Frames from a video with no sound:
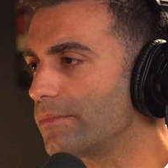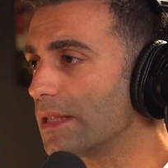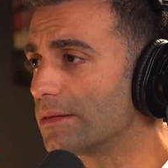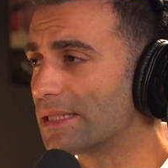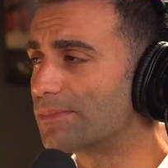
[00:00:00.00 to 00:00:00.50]

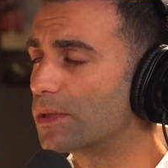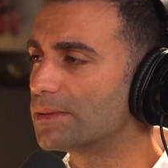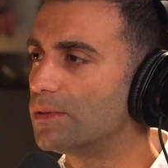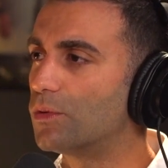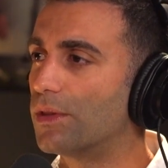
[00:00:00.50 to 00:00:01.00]
This brings
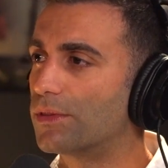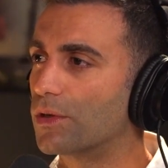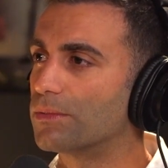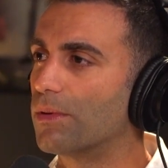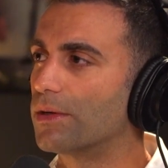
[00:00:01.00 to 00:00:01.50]
me to the
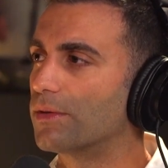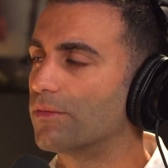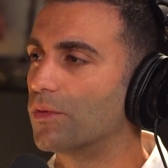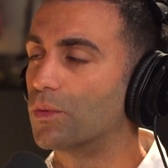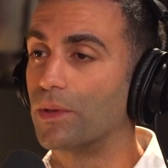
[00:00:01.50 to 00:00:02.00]
third part
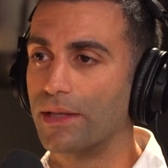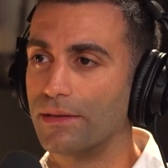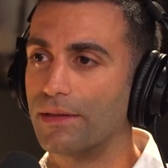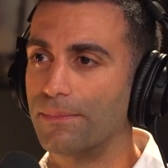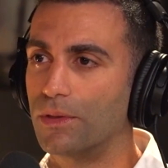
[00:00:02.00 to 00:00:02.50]
of what we
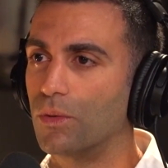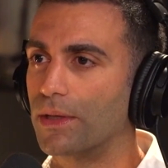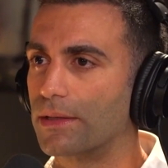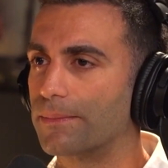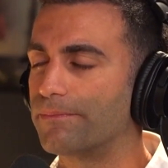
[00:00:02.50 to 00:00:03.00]
ended up
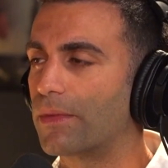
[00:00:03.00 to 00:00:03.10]
doing.